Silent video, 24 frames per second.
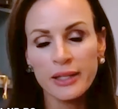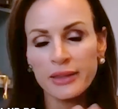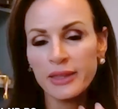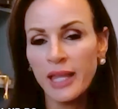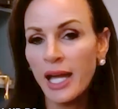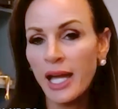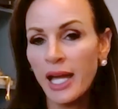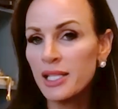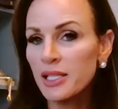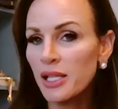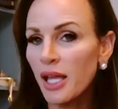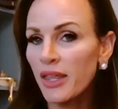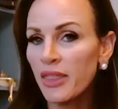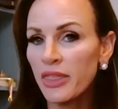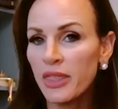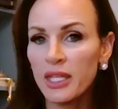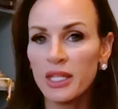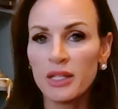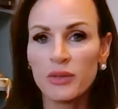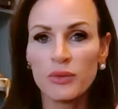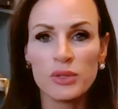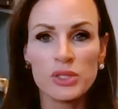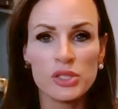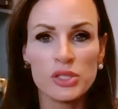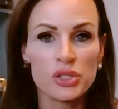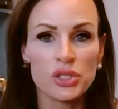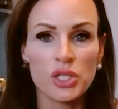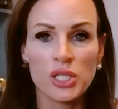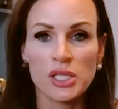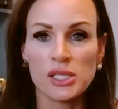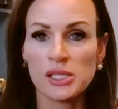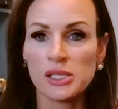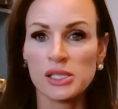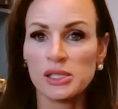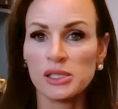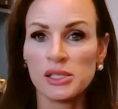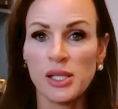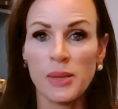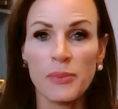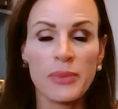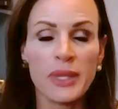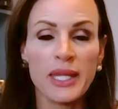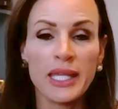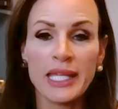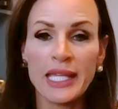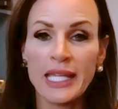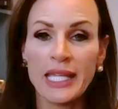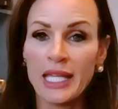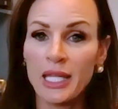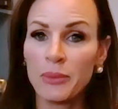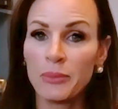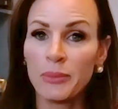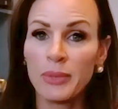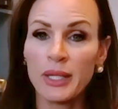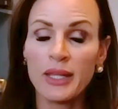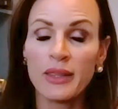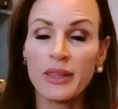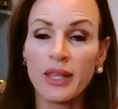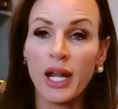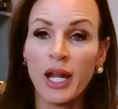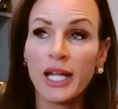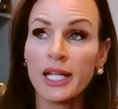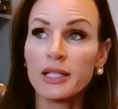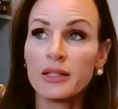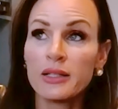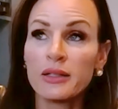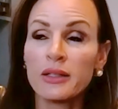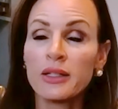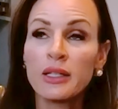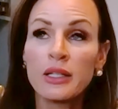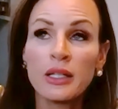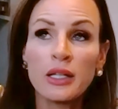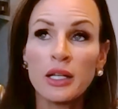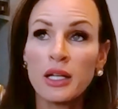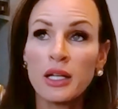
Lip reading: Like that, I think was just something in me that